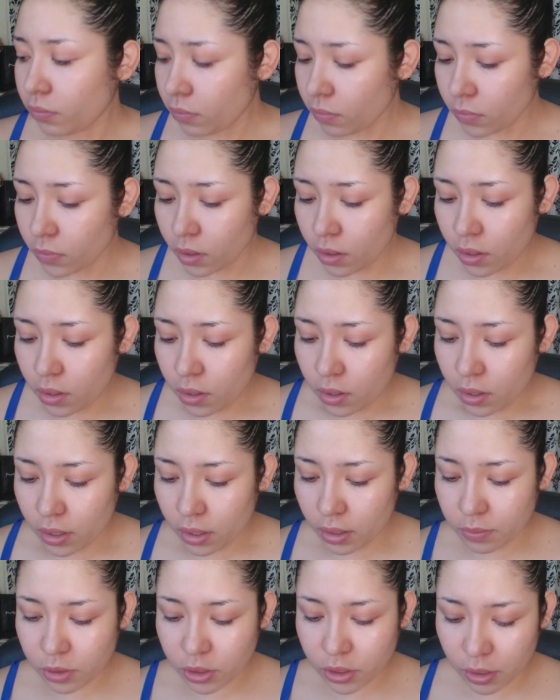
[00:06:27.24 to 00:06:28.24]

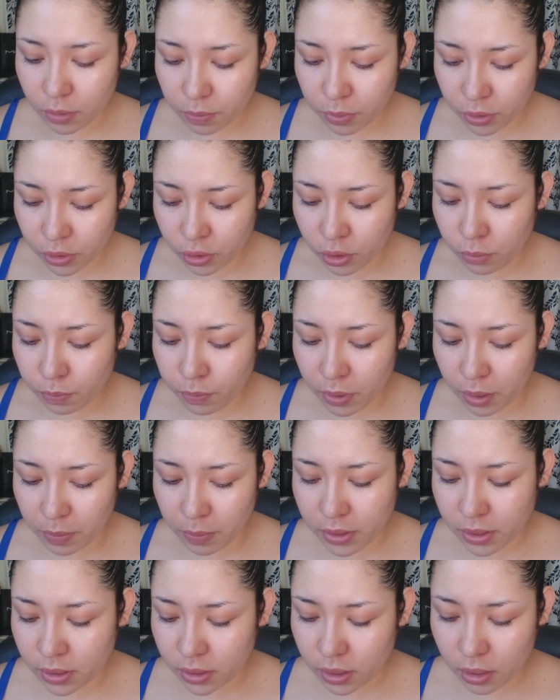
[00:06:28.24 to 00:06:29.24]
and I'm just gonna put 2
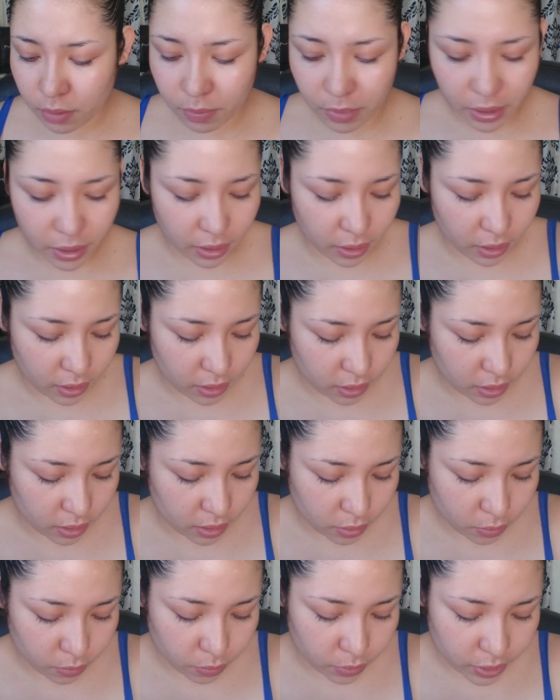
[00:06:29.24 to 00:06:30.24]
pumps on my
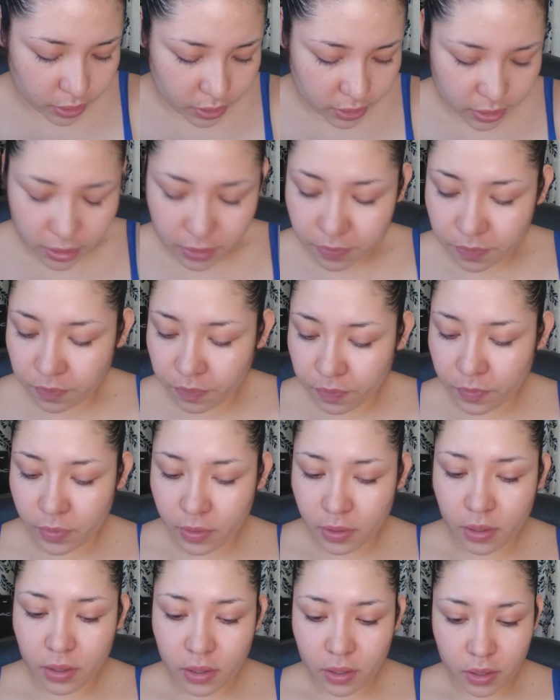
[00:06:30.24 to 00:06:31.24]
wrist,
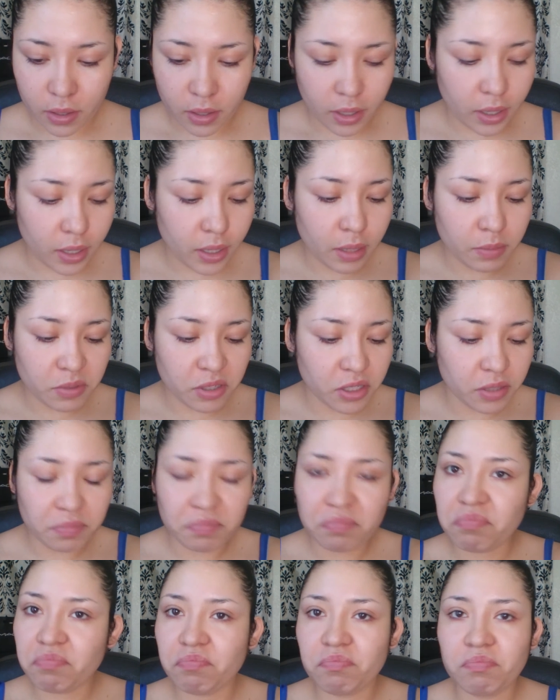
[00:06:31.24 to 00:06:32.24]
and I'm just
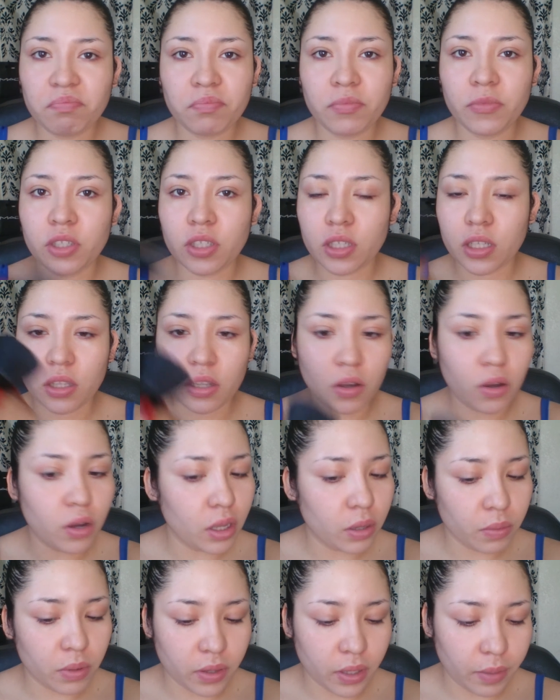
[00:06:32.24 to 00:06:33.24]
gonna go
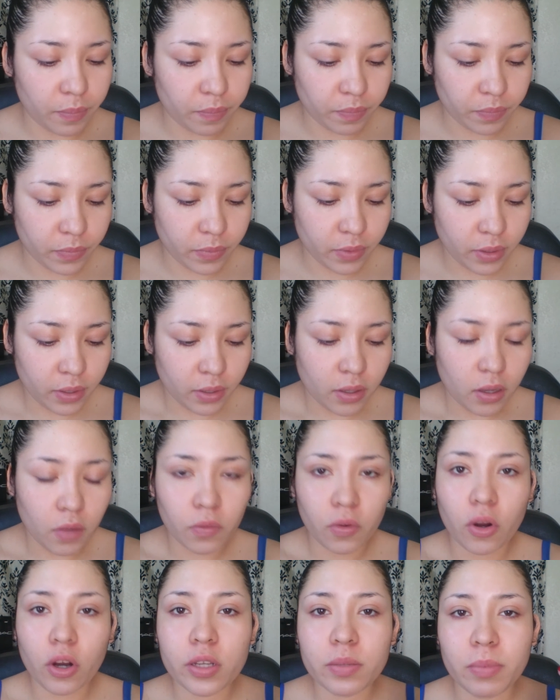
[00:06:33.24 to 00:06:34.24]
in with it.
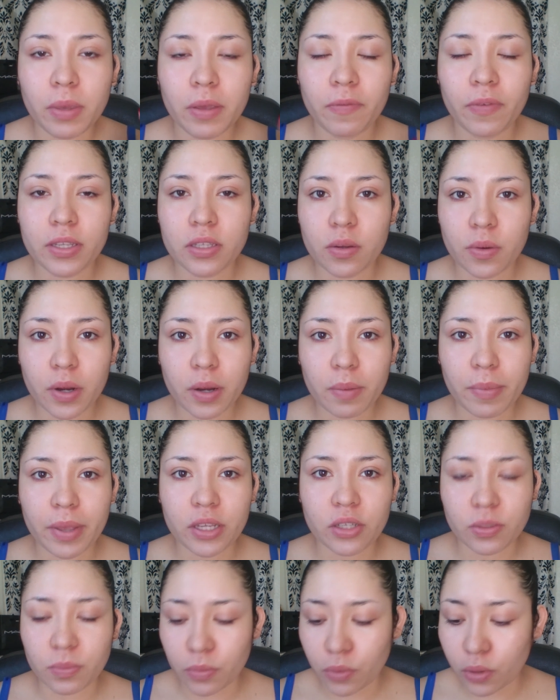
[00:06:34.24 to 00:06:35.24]
Of course, my face already
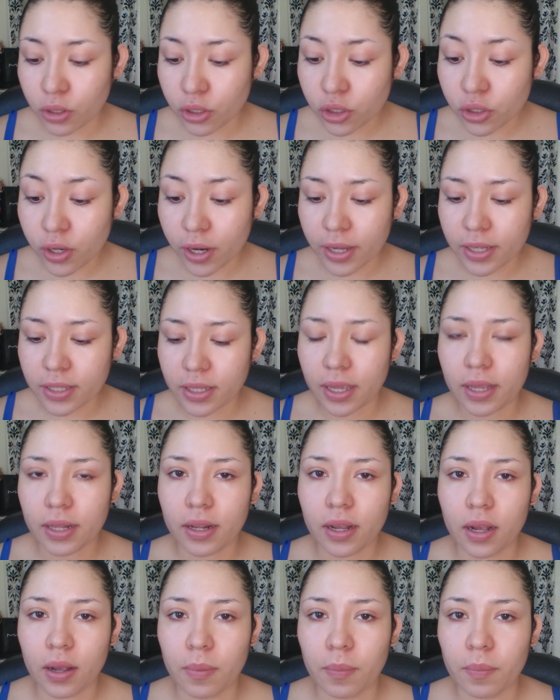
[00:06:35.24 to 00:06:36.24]
moisturized
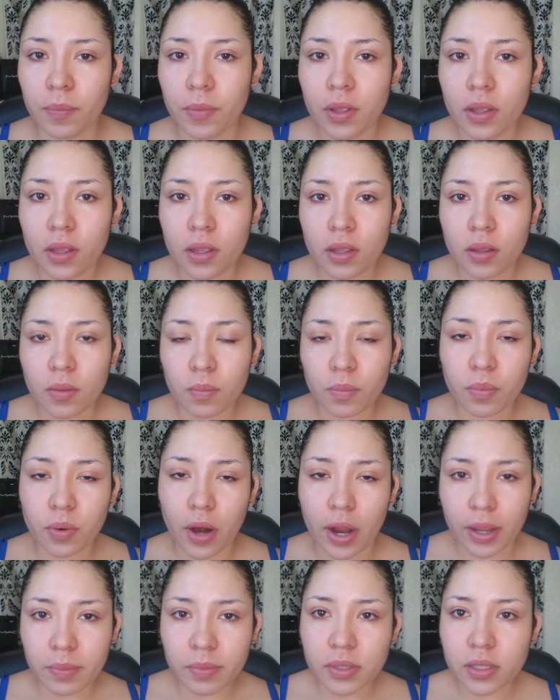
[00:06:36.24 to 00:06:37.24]
and
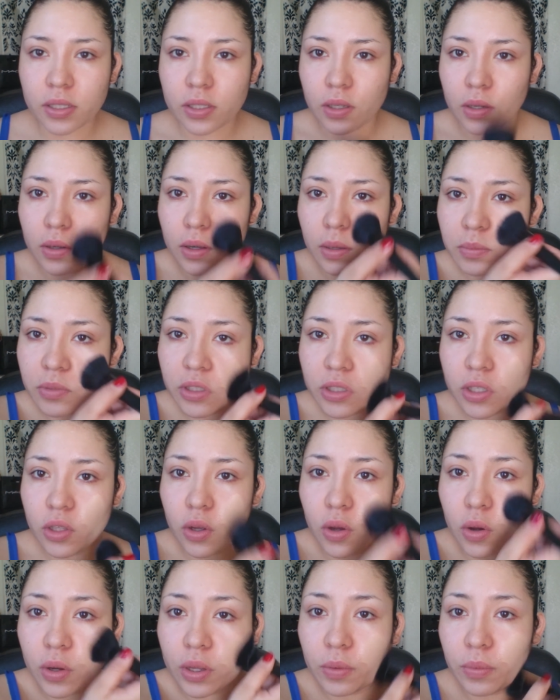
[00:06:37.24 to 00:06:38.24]
primed, so I'm just
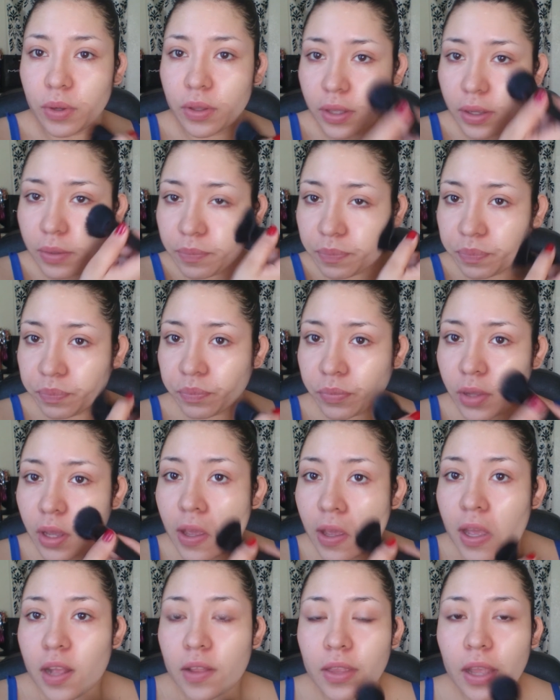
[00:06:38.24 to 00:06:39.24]
gonna go in with it.
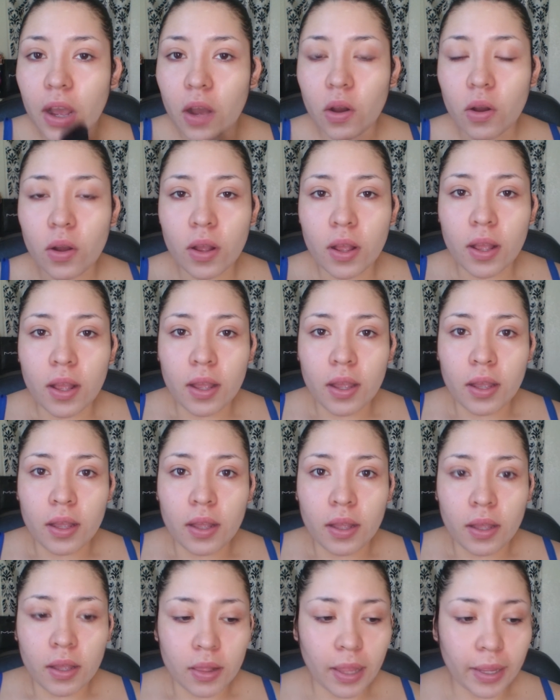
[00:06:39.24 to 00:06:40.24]
Now,
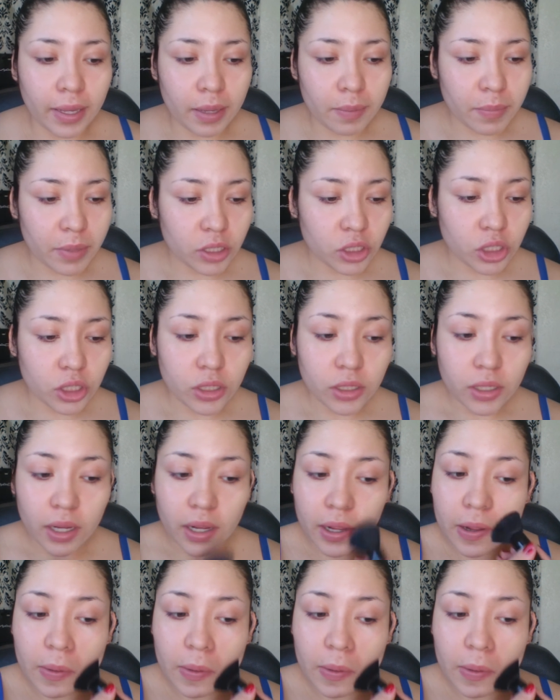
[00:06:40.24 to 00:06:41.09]
like I mentioned,